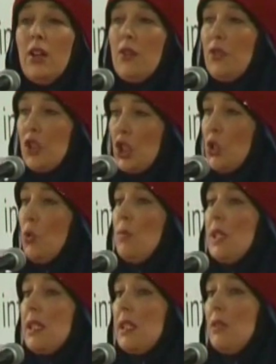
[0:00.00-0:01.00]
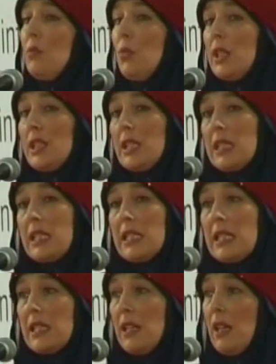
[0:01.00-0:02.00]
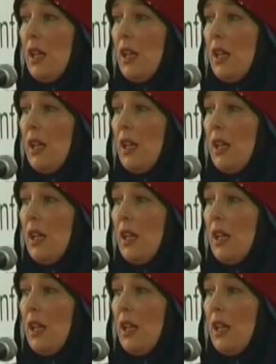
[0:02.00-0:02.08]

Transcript: for 2 Muslim witnesses,